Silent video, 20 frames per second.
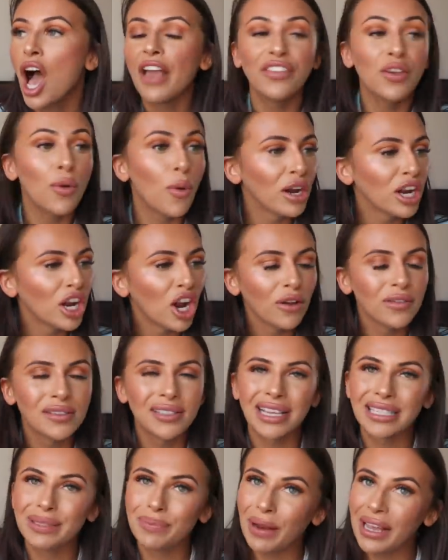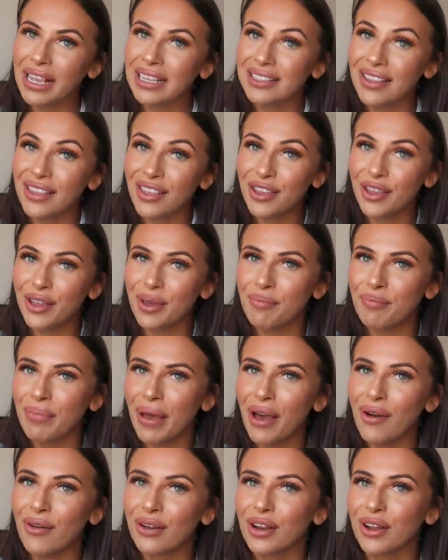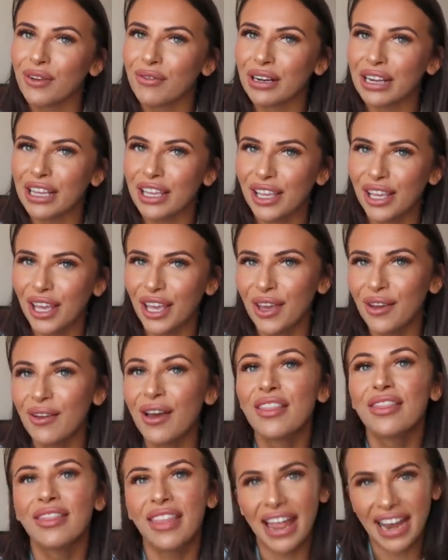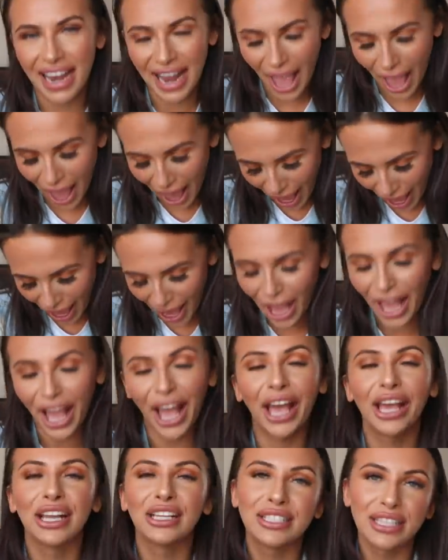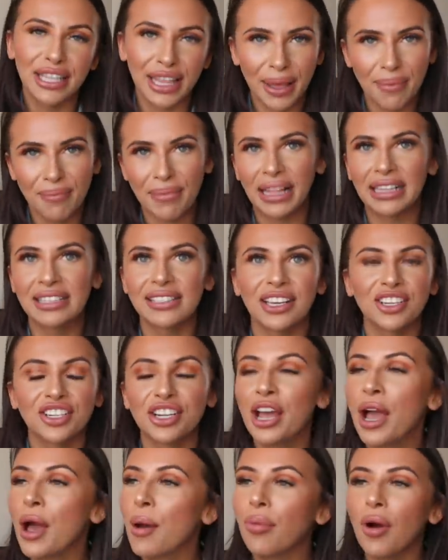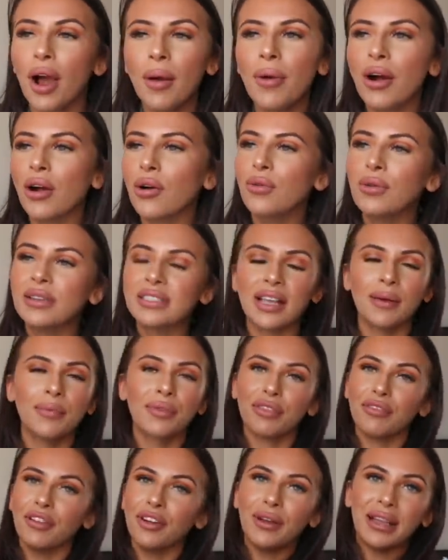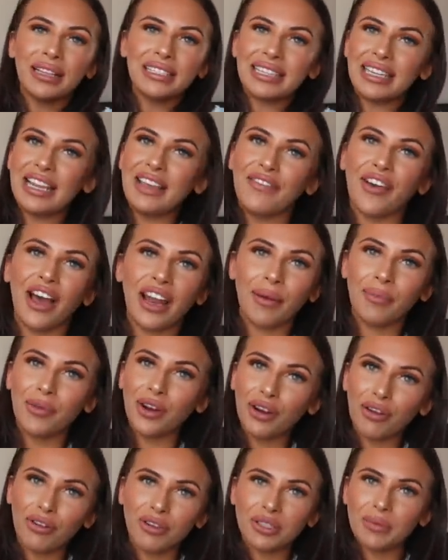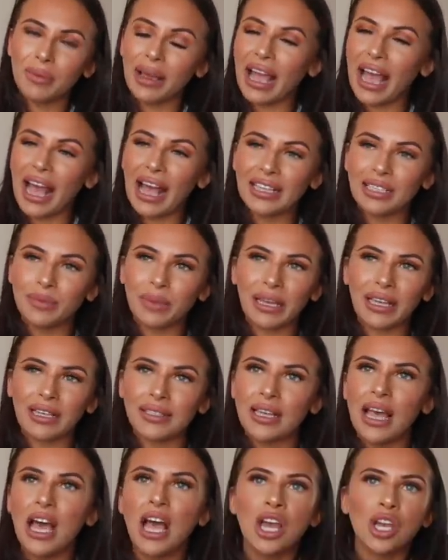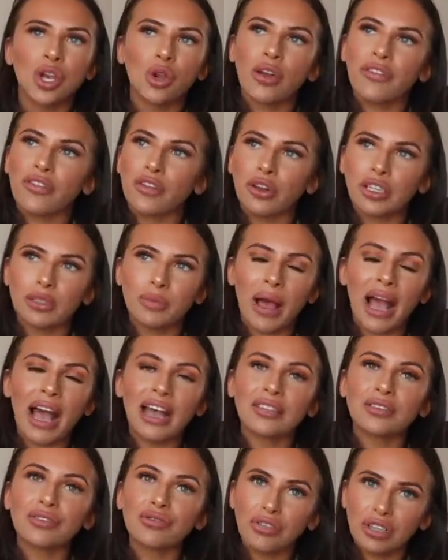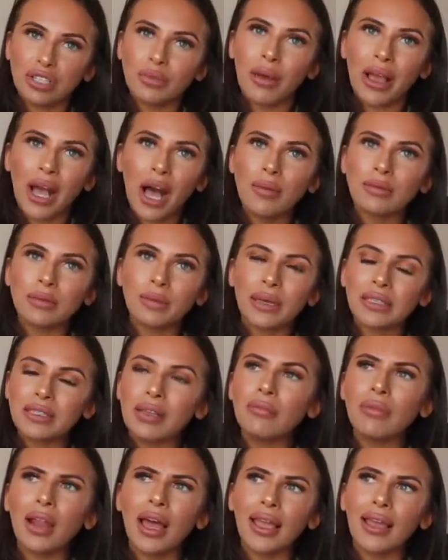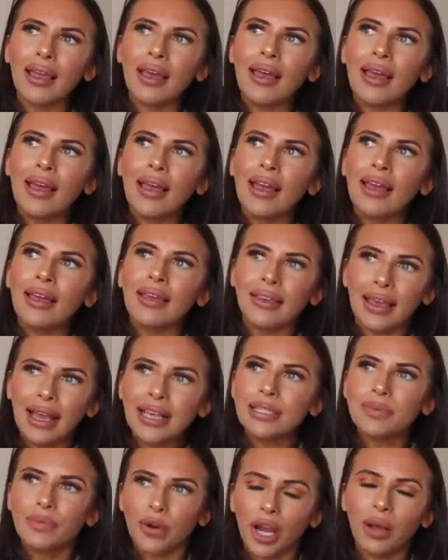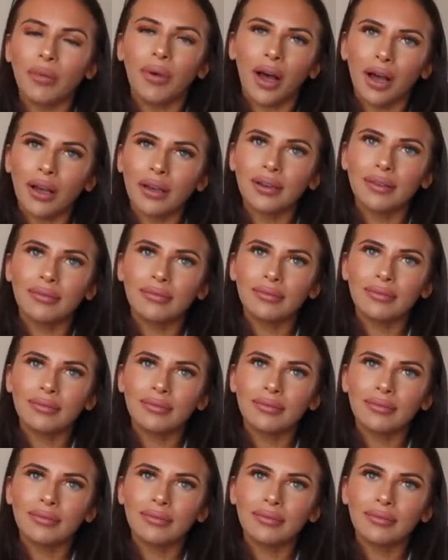if you want an oversized blazer that you can belt and look really cute, then go to the men's section. Primark always come through and deliver, and I'm gonna cross my hands because, not even cross my hands, cross my arms, because I'm like, yes, Primark.